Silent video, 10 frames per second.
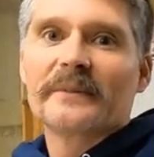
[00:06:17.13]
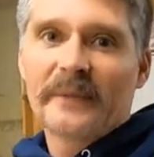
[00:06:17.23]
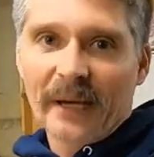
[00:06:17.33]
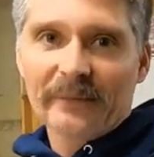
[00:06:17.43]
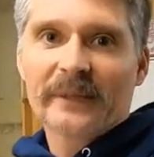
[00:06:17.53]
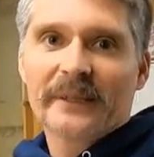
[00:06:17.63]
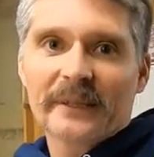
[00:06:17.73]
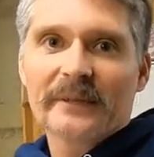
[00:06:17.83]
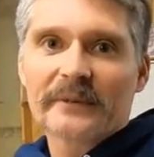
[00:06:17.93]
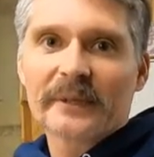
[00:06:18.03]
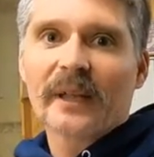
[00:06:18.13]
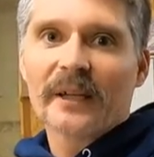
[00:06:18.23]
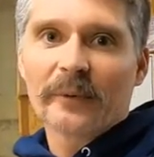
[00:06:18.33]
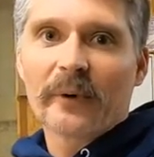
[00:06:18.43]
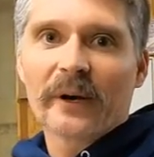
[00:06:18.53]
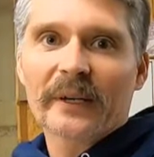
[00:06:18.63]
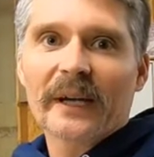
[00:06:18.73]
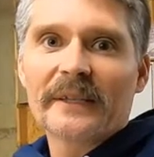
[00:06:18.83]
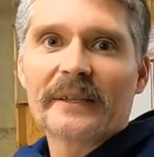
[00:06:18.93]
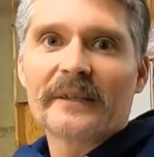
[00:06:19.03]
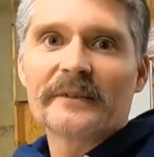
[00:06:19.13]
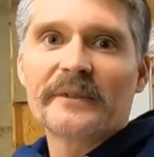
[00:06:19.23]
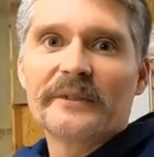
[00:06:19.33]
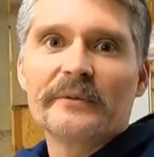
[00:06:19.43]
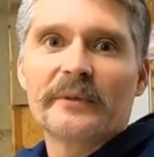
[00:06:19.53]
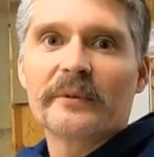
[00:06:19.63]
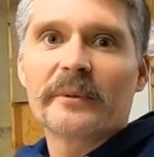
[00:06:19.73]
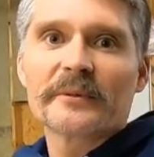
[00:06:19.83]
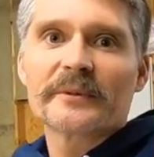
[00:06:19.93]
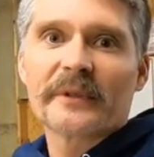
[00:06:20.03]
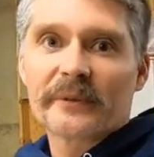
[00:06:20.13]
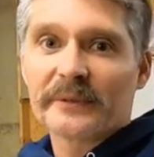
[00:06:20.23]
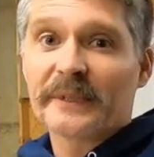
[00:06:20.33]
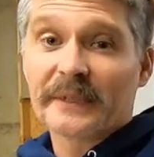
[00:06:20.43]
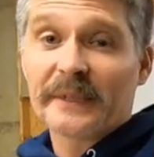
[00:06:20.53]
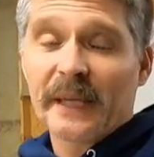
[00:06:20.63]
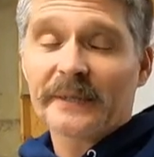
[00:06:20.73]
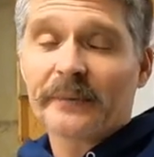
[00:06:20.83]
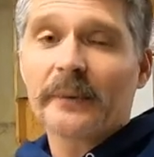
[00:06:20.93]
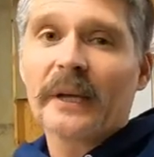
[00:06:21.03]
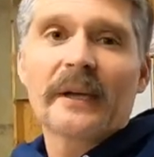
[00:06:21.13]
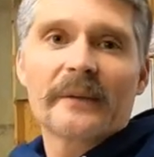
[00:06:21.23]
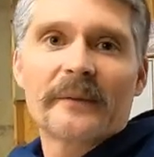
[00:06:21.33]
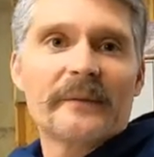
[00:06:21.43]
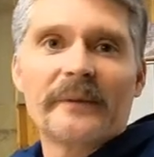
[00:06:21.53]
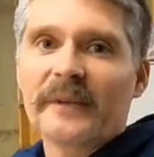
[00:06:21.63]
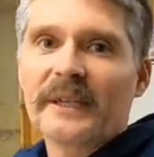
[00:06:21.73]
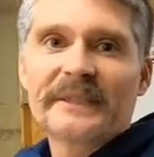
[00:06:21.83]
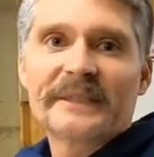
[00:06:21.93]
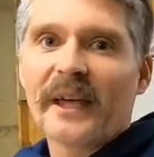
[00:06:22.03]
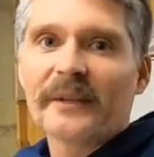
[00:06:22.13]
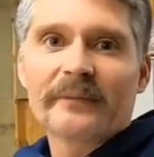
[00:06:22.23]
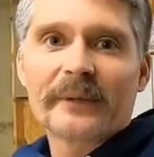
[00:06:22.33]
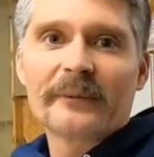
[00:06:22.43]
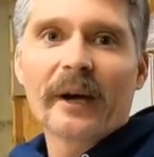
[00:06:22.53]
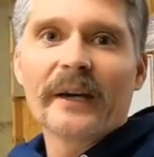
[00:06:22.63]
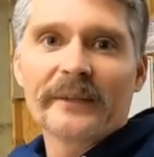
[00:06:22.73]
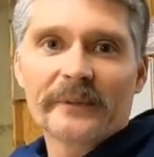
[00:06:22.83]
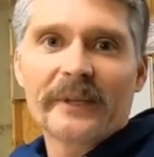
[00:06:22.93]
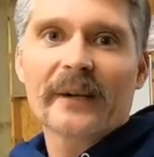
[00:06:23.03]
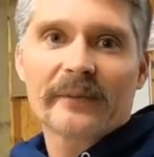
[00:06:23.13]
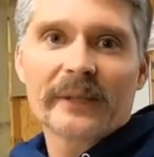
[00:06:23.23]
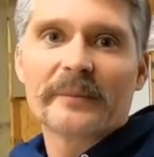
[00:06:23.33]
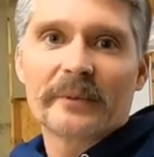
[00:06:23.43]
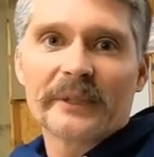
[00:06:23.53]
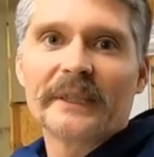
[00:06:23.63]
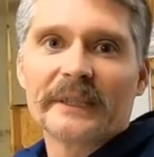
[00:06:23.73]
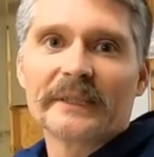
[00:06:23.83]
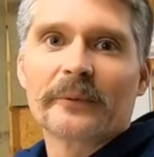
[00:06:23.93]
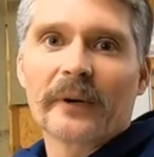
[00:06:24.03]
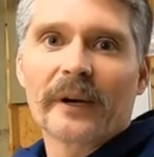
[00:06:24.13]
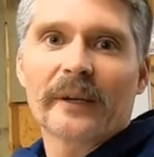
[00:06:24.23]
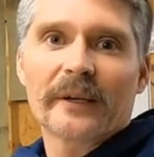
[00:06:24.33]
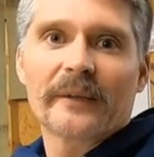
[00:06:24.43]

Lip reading: definitely there's a lot of work, and the YouTubers that are successful, it's not a free ride. They're definitely putting in the work.